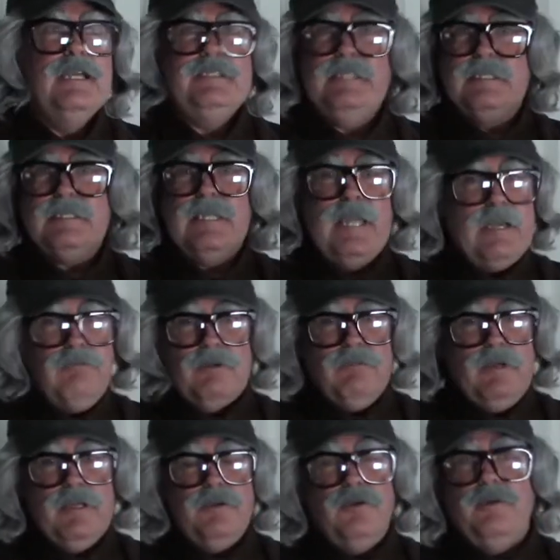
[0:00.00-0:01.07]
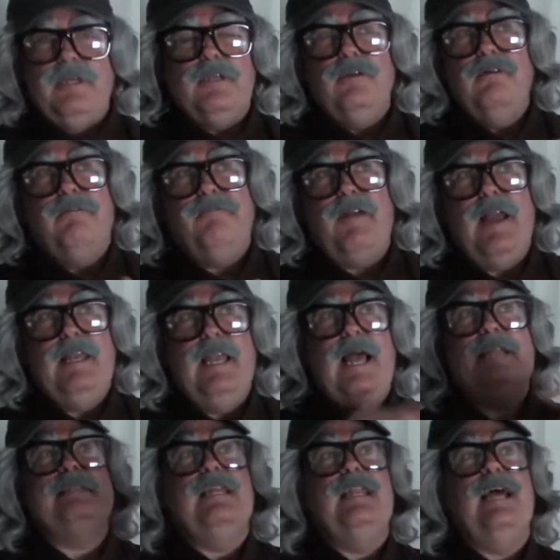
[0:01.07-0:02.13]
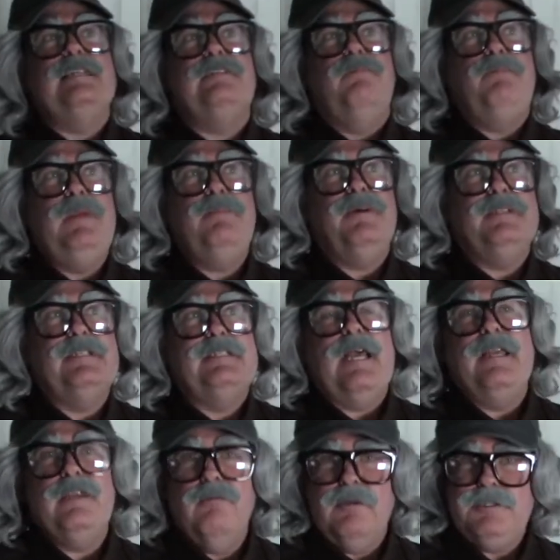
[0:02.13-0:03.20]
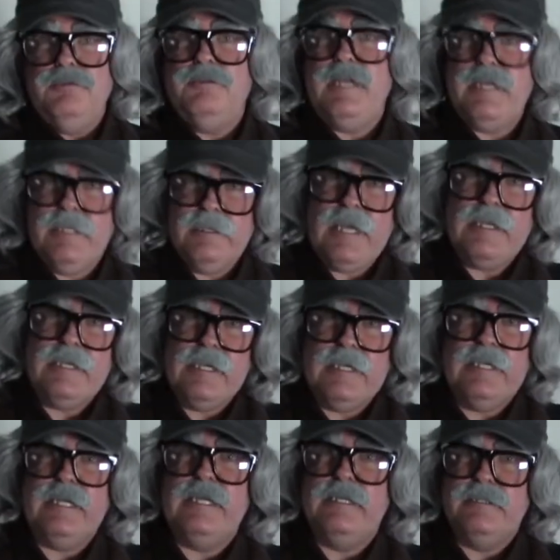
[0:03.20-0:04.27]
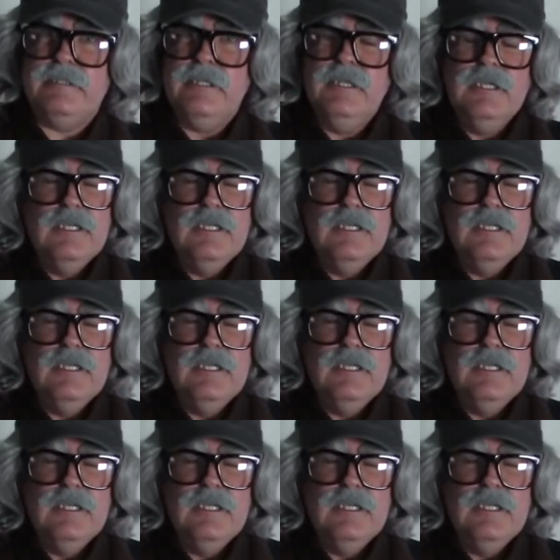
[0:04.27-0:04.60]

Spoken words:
just like what we're doing, you'll find lots and lots of people to tell you what they think it is.